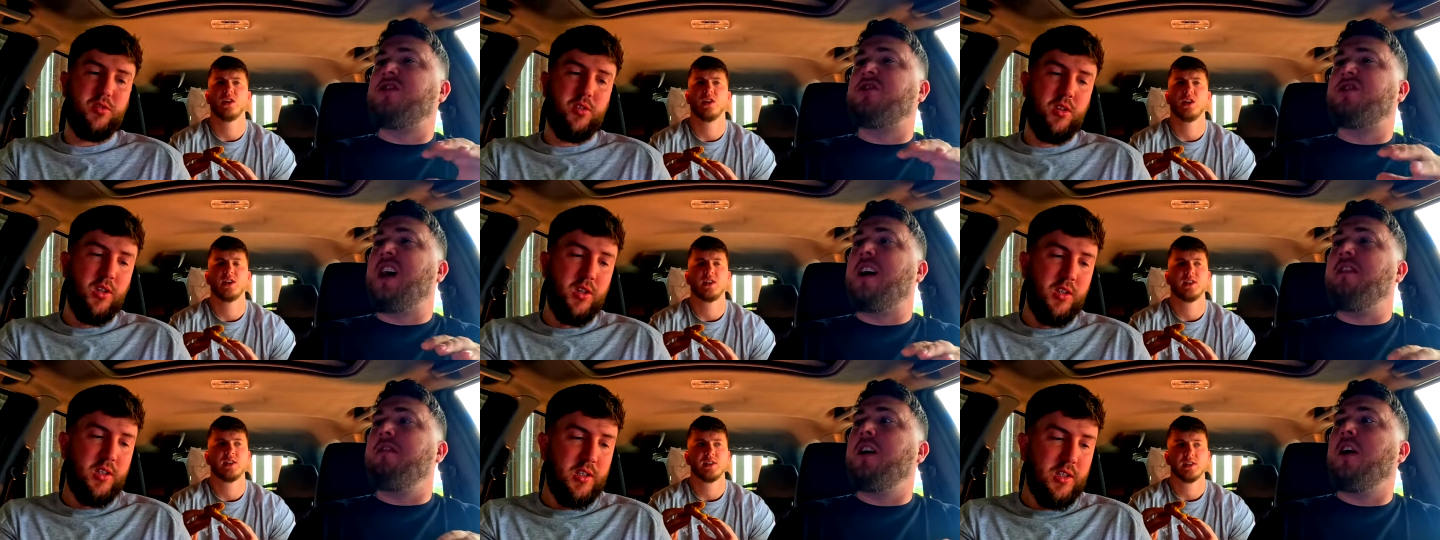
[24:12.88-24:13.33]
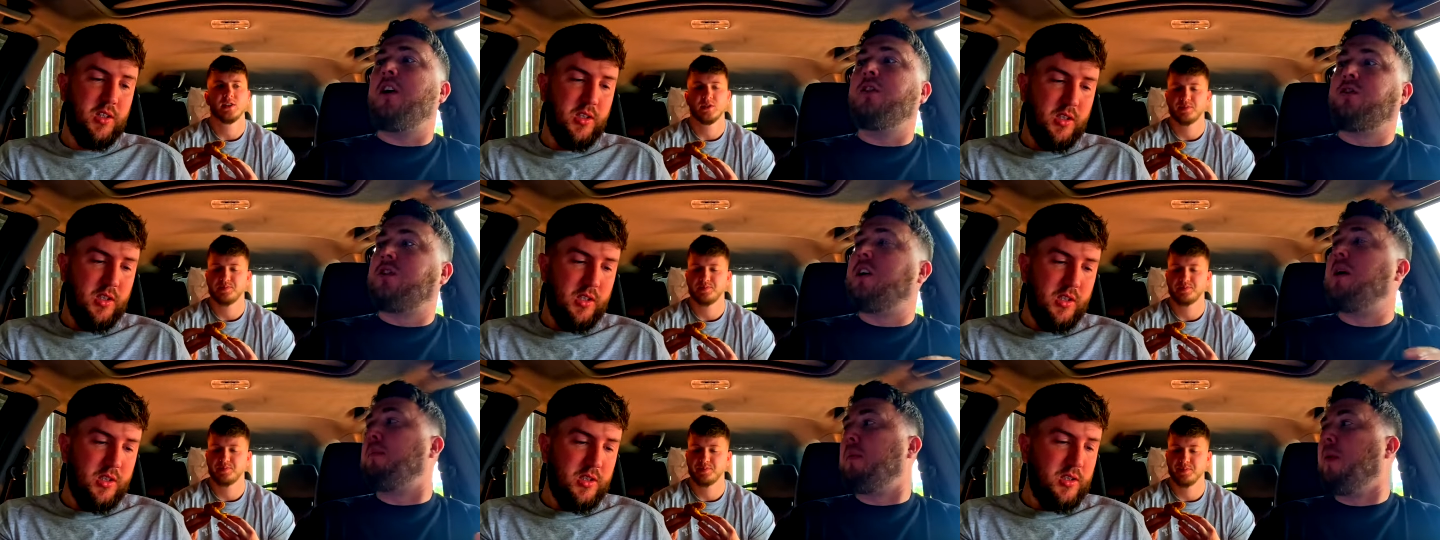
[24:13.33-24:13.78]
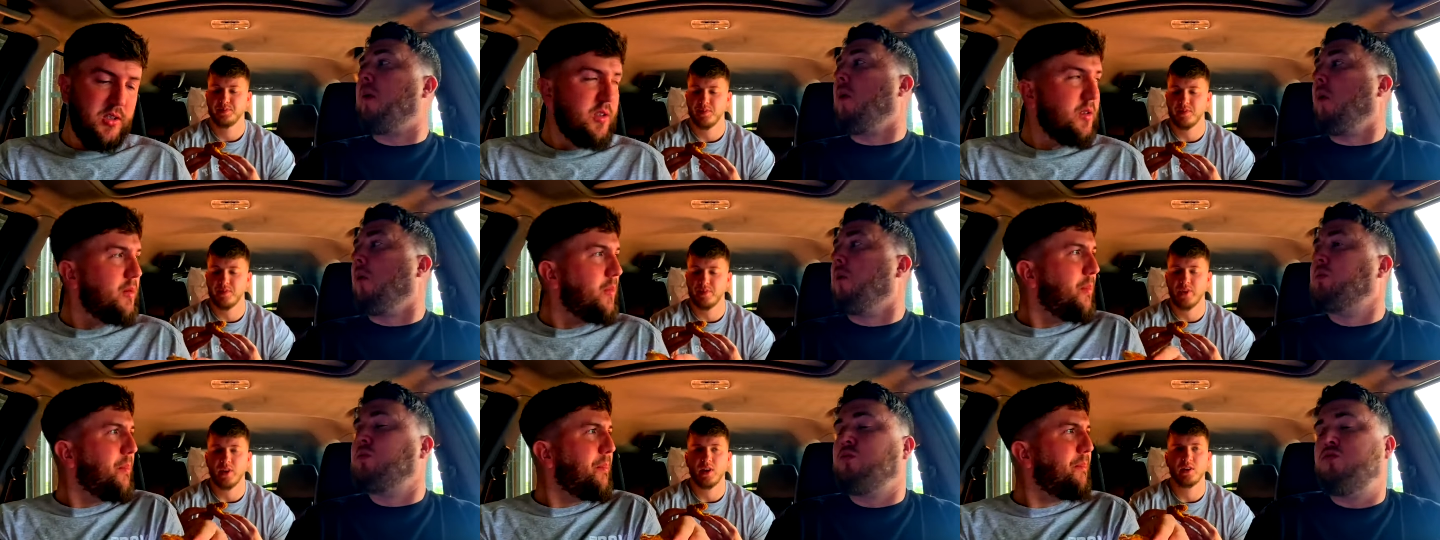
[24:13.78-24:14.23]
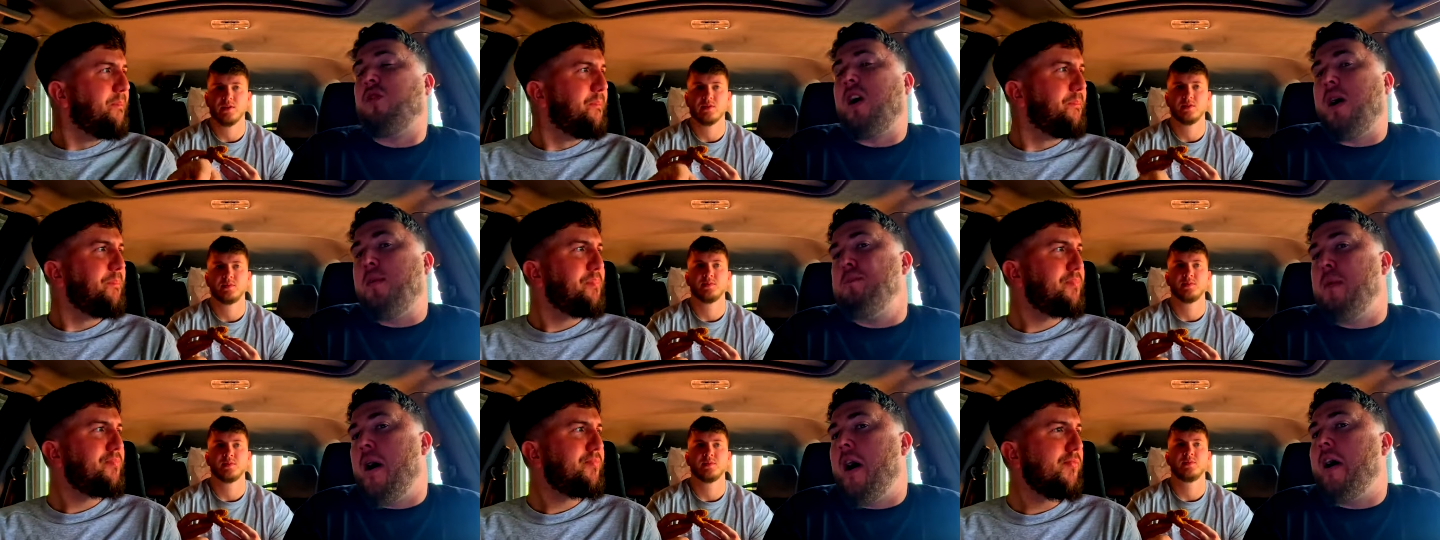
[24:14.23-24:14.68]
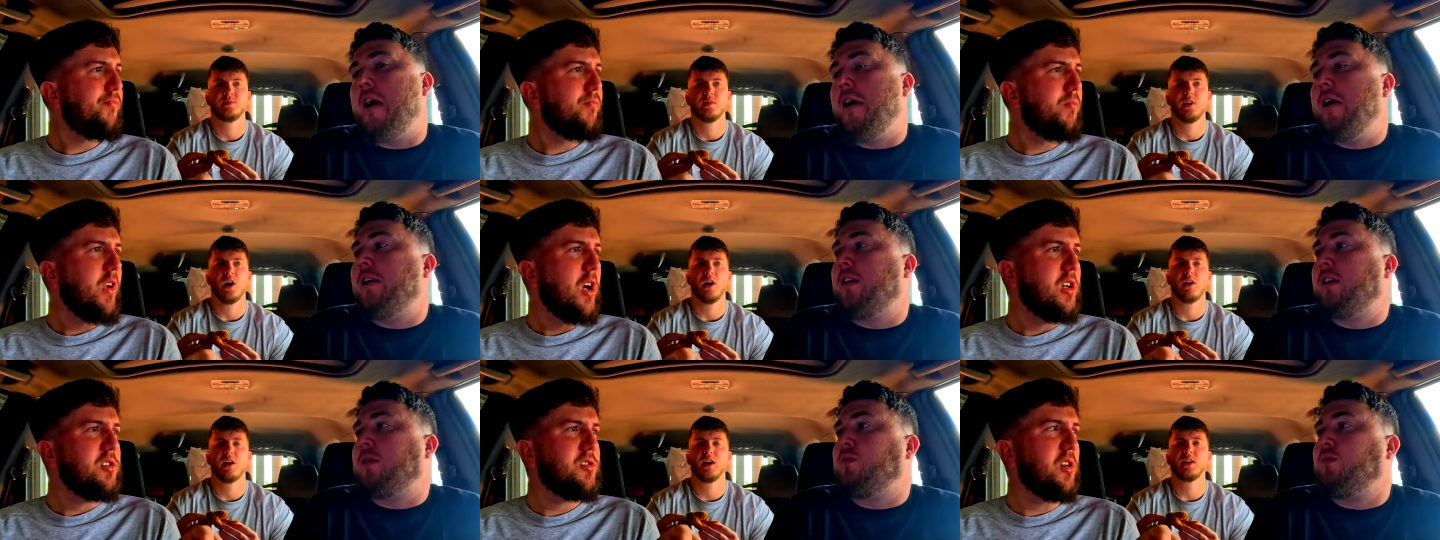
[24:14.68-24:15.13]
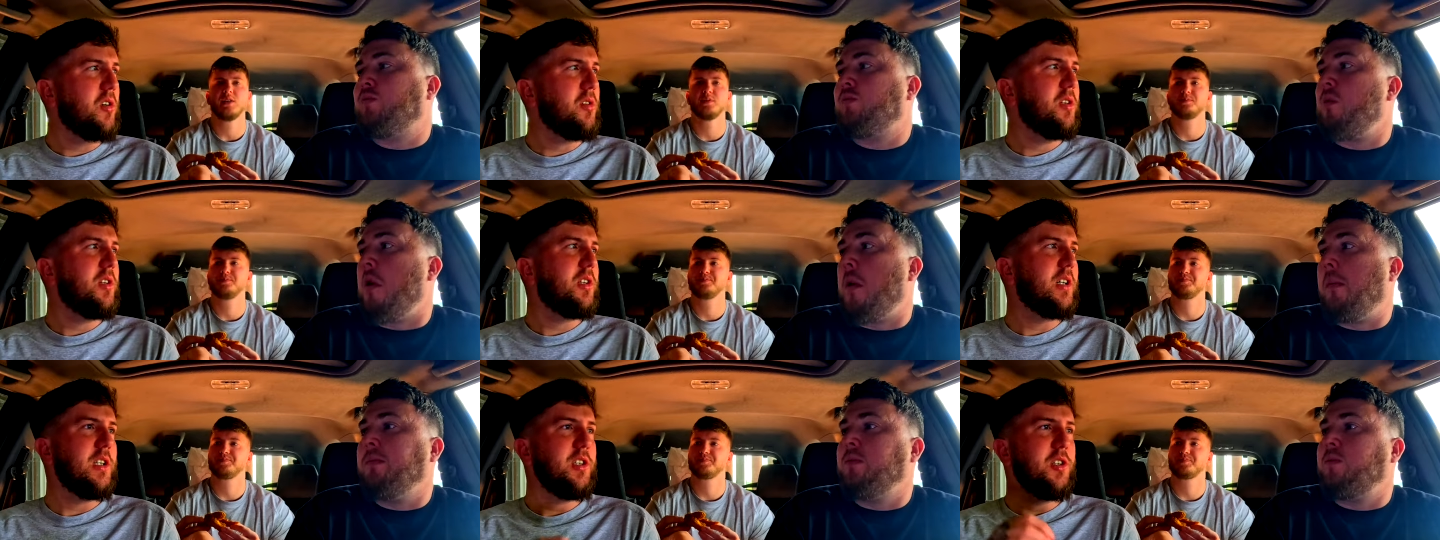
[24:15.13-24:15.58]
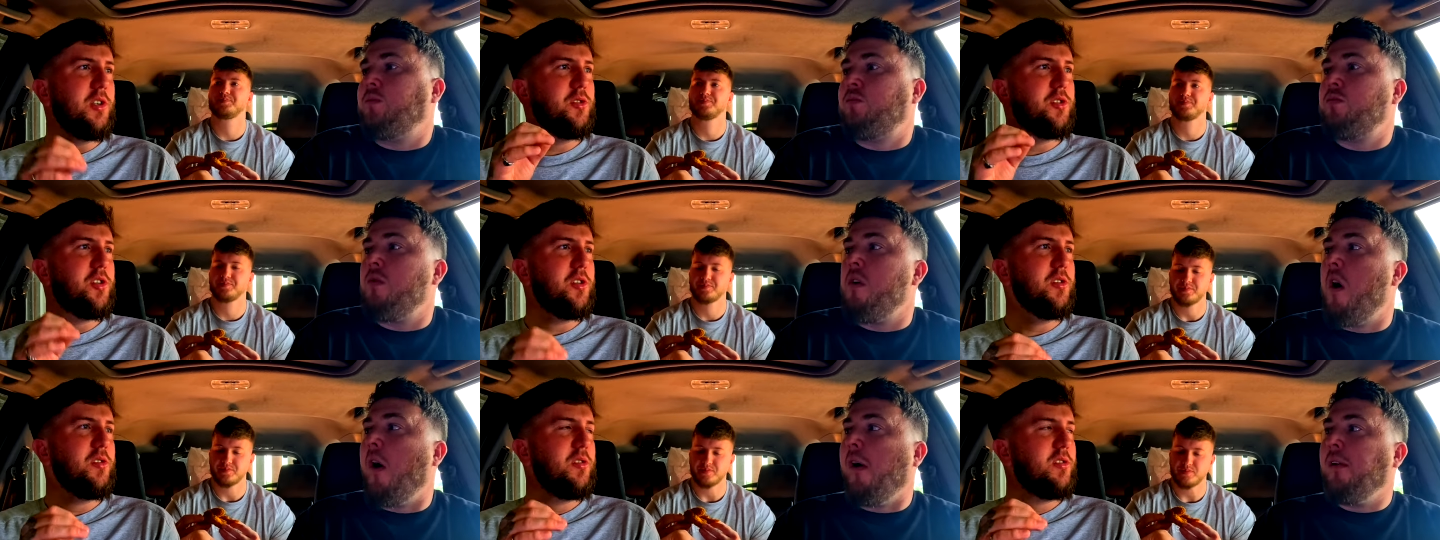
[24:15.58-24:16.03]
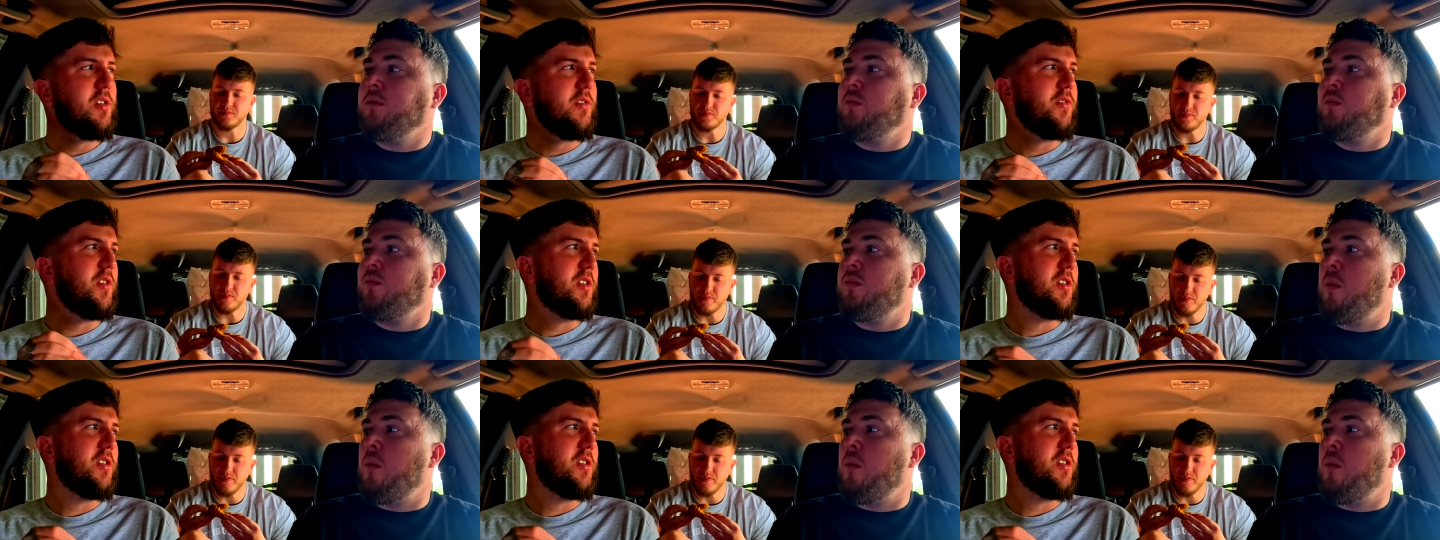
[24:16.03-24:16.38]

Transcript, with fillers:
Speaker 1: stereotypical vampire.
Speaker 2: Right. So you, can you choose if you